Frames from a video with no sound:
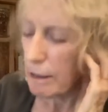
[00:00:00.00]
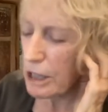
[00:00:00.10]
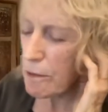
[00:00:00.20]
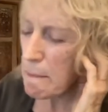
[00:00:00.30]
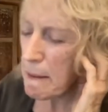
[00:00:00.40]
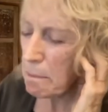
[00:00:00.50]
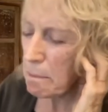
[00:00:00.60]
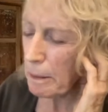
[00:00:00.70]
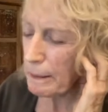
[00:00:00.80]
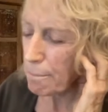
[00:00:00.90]
You
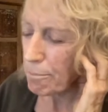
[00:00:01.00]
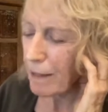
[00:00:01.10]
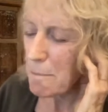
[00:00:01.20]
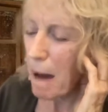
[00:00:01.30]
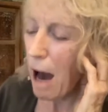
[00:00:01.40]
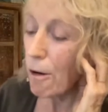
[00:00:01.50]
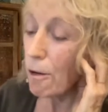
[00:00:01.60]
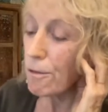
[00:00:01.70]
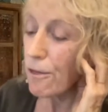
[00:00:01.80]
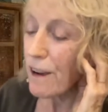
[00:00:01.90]
remember my
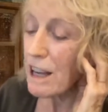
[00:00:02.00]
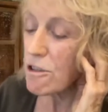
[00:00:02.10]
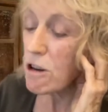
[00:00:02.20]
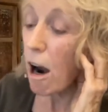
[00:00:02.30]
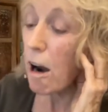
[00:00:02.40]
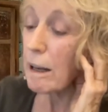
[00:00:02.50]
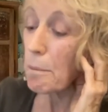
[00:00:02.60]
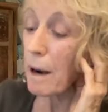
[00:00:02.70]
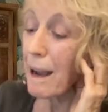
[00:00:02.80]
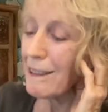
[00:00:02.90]
old friend Charlie
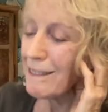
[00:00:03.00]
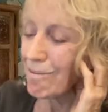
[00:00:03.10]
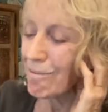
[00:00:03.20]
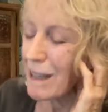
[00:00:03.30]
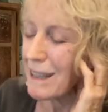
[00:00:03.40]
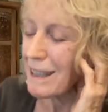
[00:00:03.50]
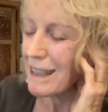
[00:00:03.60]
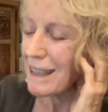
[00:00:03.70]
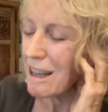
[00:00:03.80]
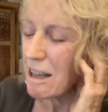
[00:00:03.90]
Brown?
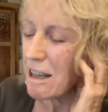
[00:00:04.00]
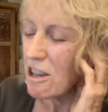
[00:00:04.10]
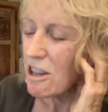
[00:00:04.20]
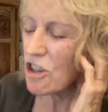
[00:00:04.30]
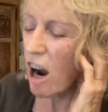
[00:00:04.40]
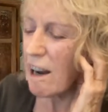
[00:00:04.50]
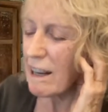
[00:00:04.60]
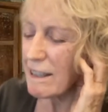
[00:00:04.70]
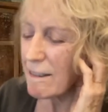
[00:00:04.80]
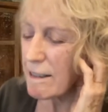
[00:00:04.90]

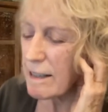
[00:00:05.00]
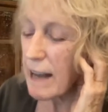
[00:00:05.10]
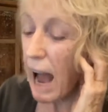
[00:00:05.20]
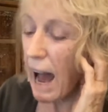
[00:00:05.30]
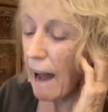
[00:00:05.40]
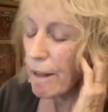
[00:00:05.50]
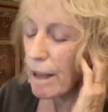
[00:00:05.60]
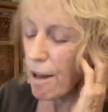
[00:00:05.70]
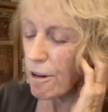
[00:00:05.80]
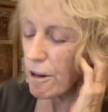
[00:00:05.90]
Charlie died
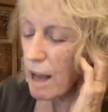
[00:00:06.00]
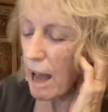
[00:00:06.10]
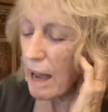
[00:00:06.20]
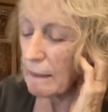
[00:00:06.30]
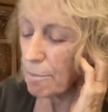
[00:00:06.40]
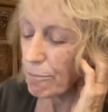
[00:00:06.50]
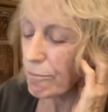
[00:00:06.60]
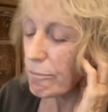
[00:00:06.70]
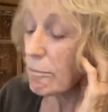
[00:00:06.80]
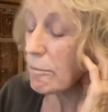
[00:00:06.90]
the other day.
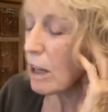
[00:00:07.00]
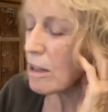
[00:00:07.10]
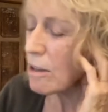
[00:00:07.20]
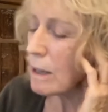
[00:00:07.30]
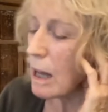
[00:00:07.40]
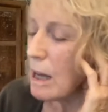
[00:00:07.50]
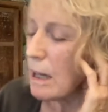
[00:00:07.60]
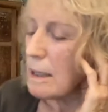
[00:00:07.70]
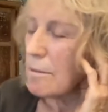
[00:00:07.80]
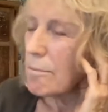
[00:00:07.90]
Well,
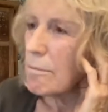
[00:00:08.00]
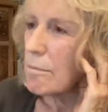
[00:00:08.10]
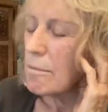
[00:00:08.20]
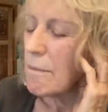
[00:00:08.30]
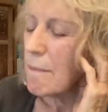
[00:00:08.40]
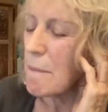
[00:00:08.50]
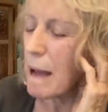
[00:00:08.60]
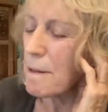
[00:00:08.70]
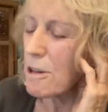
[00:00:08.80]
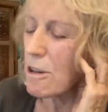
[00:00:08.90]

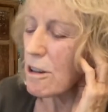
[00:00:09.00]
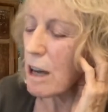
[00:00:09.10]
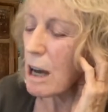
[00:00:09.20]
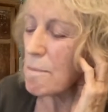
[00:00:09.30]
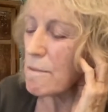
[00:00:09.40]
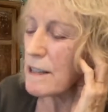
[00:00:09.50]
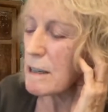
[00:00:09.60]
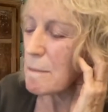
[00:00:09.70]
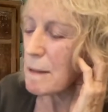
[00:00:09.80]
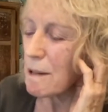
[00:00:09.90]
maybe you could come
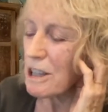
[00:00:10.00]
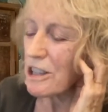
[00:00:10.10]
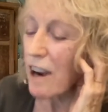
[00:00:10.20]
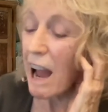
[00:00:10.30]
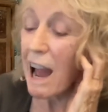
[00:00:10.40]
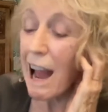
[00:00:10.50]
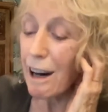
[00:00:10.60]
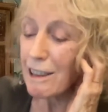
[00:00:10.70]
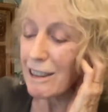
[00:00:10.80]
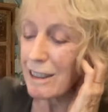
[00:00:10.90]
visit me when you're
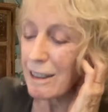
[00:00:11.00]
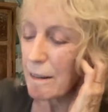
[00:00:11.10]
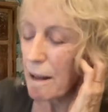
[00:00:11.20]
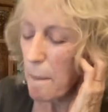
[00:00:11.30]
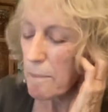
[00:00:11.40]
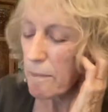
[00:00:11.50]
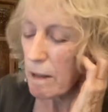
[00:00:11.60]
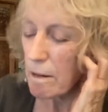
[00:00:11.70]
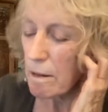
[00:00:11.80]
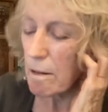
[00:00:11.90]
out.
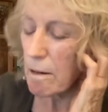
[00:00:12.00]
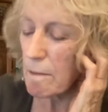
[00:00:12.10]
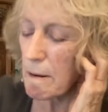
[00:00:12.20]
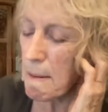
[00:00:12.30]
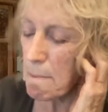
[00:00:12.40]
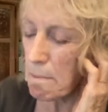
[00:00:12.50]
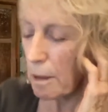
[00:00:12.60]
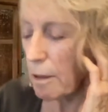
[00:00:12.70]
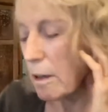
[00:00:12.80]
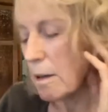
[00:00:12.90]

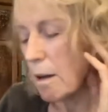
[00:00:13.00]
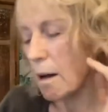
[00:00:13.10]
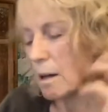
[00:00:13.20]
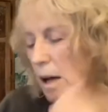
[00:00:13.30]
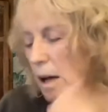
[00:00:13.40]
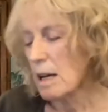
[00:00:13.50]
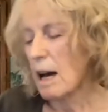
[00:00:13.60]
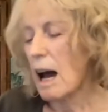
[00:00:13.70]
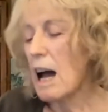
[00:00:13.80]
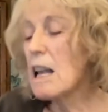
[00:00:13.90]
Remember,
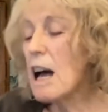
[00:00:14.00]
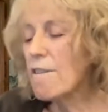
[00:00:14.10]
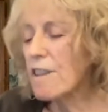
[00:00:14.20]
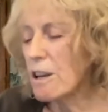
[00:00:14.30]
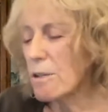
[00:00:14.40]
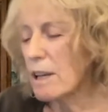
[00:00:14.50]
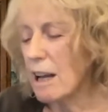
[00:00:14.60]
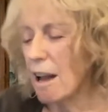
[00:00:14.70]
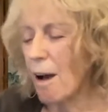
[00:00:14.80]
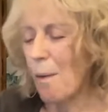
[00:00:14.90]
I love you,
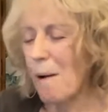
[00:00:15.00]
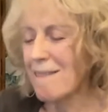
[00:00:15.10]
kiddo.